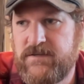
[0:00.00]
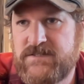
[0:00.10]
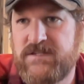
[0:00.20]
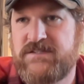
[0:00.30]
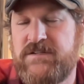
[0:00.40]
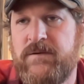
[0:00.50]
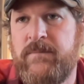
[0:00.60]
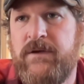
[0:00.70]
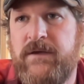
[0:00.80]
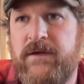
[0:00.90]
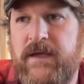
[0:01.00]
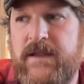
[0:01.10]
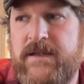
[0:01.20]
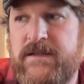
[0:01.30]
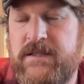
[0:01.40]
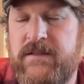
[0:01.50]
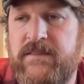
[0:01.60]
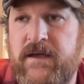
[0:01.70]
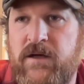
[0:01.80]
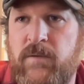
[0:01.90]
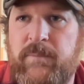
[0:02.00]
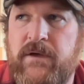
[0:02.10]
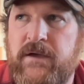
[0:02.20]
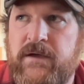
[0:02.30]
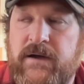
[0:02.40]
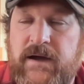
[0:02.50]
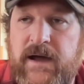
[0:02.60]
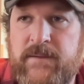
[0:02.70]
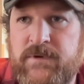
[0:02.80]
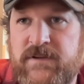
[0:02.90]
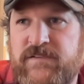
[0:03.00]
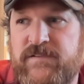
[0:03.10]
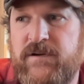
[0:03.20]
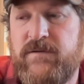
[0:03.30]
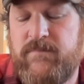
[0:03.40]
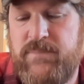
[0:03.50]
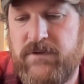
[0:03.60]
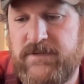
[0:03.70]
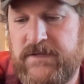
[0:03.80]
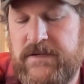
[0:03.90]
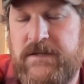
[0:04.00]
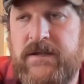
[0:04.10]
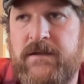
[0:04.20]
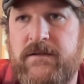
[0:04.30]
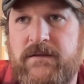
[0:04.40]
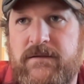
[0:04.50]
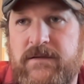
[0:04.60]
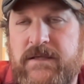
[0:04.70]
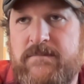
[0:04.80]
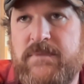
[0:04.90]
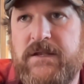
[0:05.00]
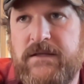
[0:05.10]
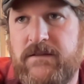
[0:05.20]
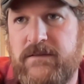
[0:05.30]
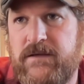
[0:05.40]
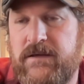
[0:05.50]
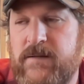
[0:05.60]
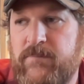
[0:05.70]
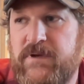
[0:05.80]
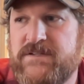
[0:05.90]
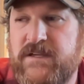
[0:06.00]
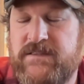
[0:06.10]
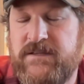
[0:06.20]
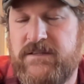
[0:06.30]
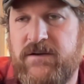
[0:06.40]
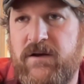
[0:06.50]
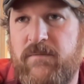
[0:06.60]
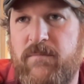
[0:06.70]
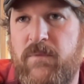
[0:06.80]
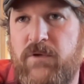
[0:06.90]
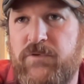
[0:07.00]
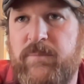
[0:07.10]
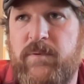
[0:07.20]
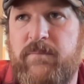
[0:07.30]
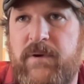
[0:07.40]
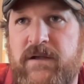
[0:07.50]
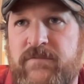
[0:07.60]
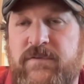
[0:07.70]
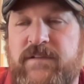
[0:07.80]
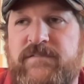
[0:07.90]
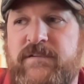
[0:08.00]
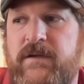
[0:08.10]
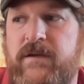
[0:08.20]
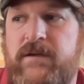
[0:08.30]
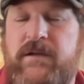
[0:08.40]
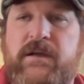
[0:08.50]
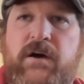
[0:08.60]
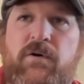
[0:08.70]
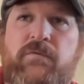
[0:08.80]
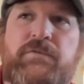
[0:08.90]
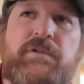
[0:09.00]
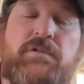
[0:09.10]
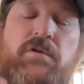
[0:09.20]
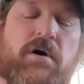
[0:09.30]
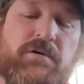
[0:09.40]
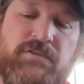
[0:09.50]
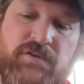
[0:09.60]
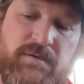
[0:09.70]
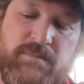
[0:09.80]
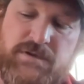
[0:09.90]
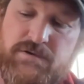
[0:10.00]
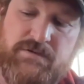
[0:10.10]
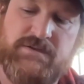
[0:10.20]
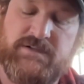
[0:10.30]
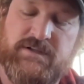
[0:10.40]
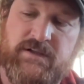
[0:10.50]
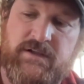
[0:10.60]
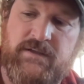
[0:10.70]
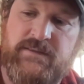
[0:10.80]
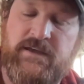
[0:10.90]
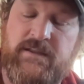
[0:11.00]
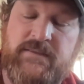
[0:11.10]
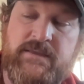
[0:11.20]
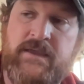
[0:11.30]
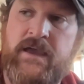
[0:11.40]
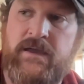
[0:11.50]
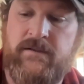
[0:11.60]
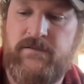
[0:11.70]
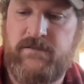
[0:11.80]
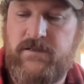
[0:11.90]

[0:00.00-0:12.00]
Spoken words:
system and need the help. I'm going to start building it in immediately because I think there are multiple benefits over the long-term use that in the end